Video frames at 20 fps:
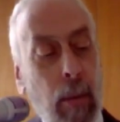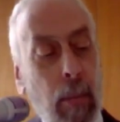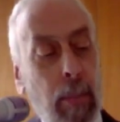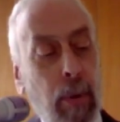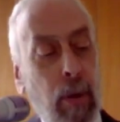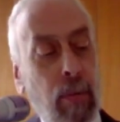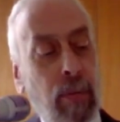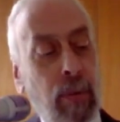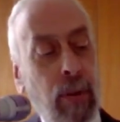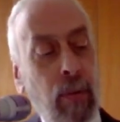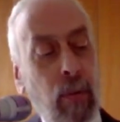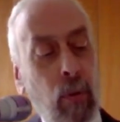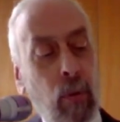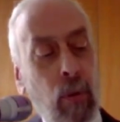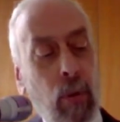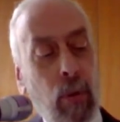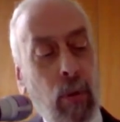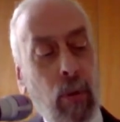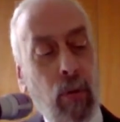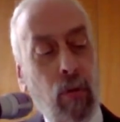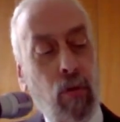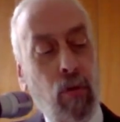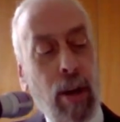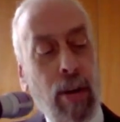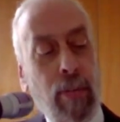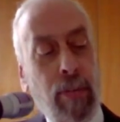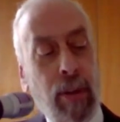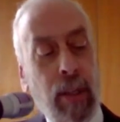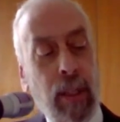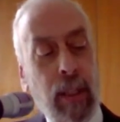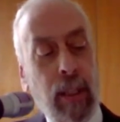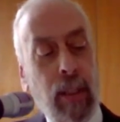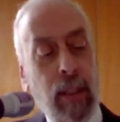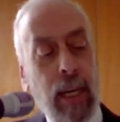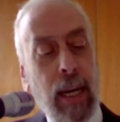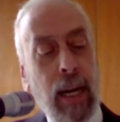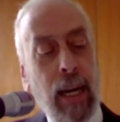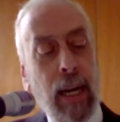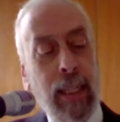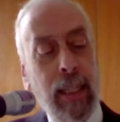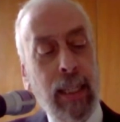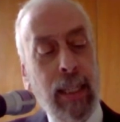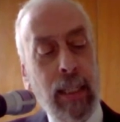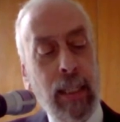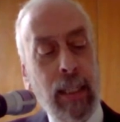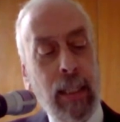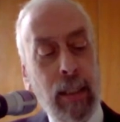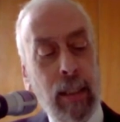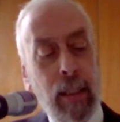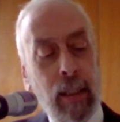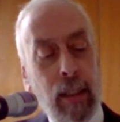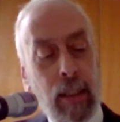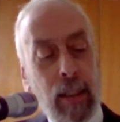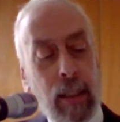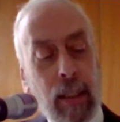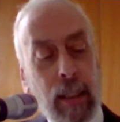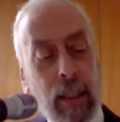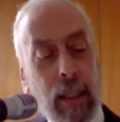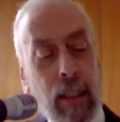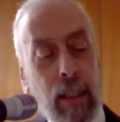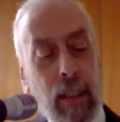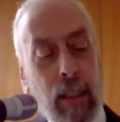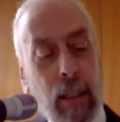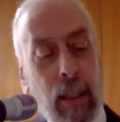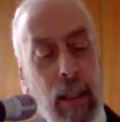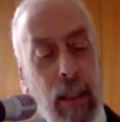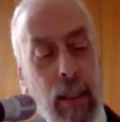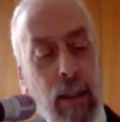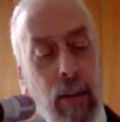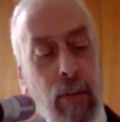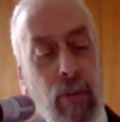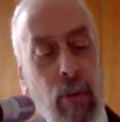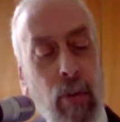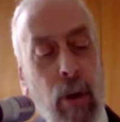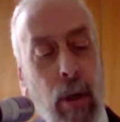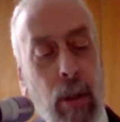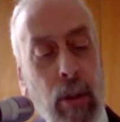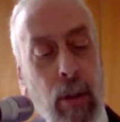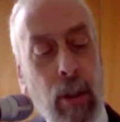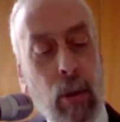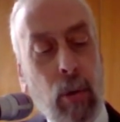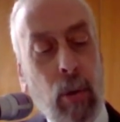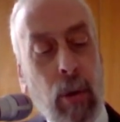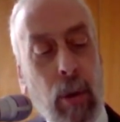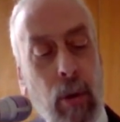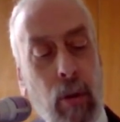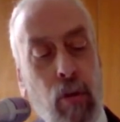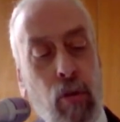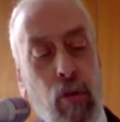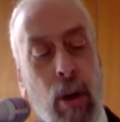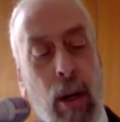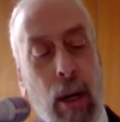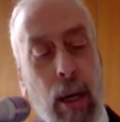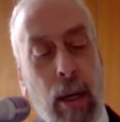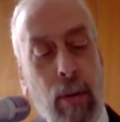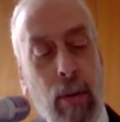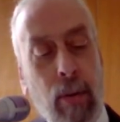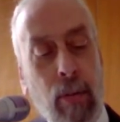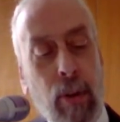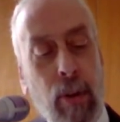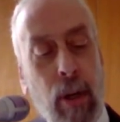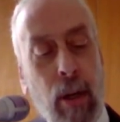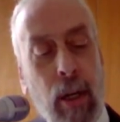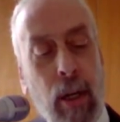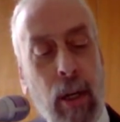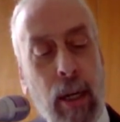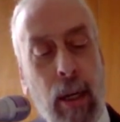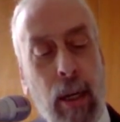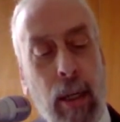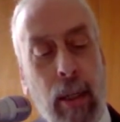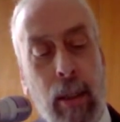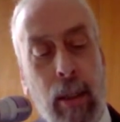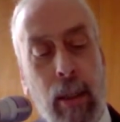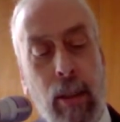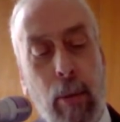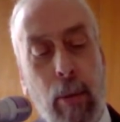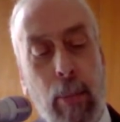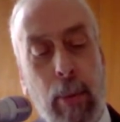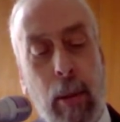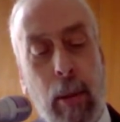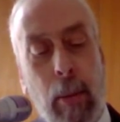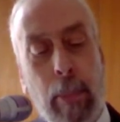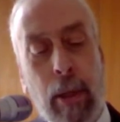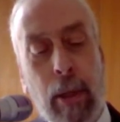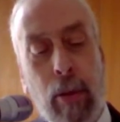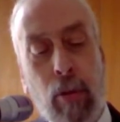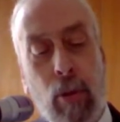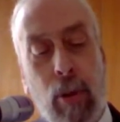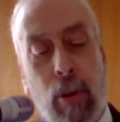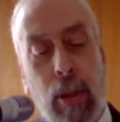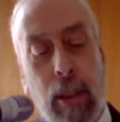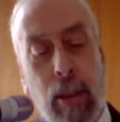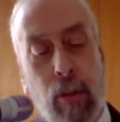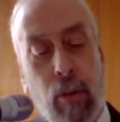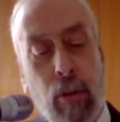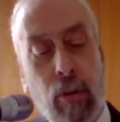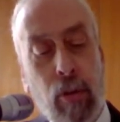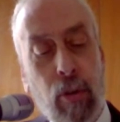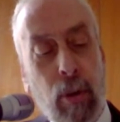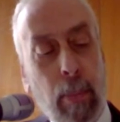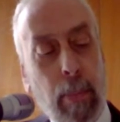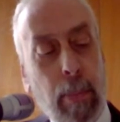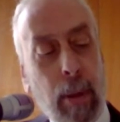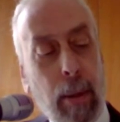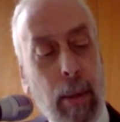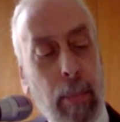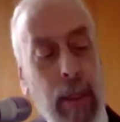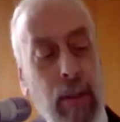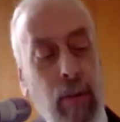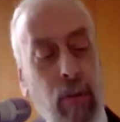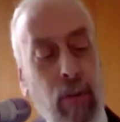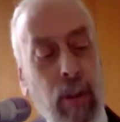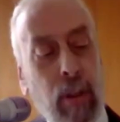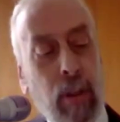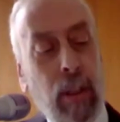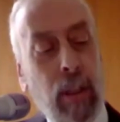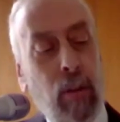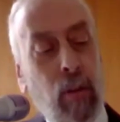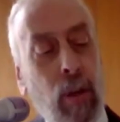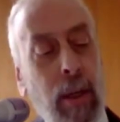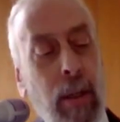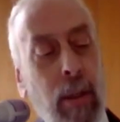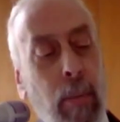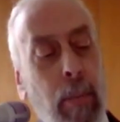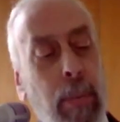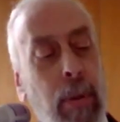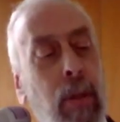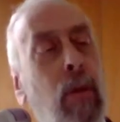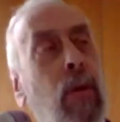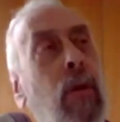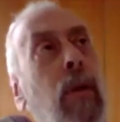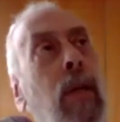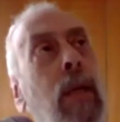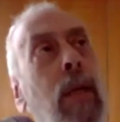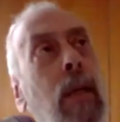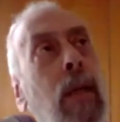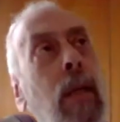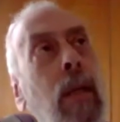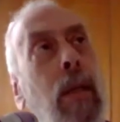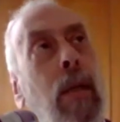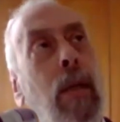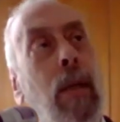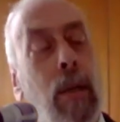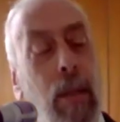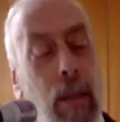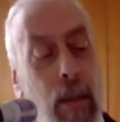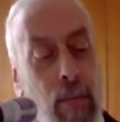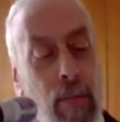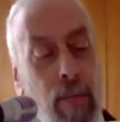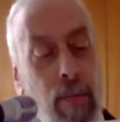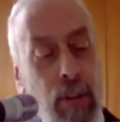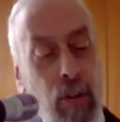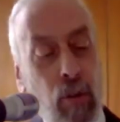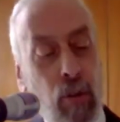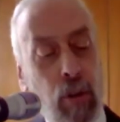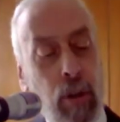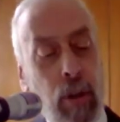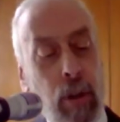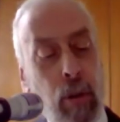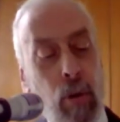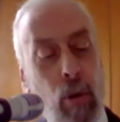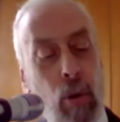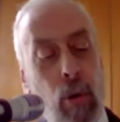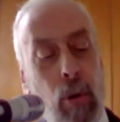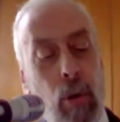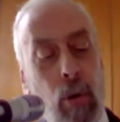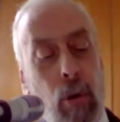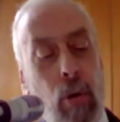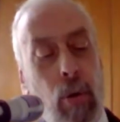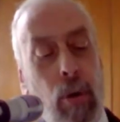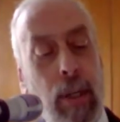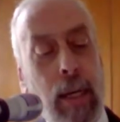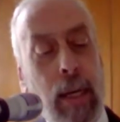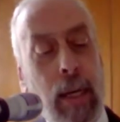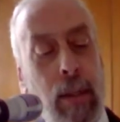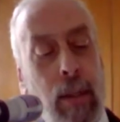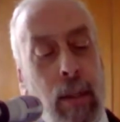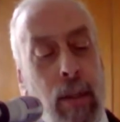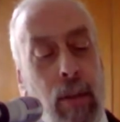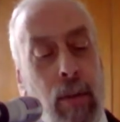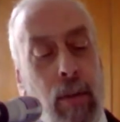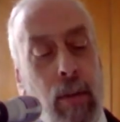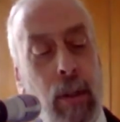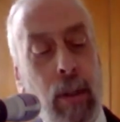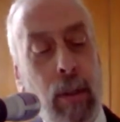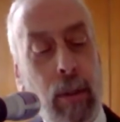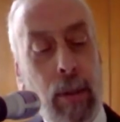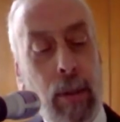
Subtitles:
Professor Jafari de Aghi, in his article Chahar Zahagan in the Middle Persian literature, published in the Italian periodical Vicino Oriente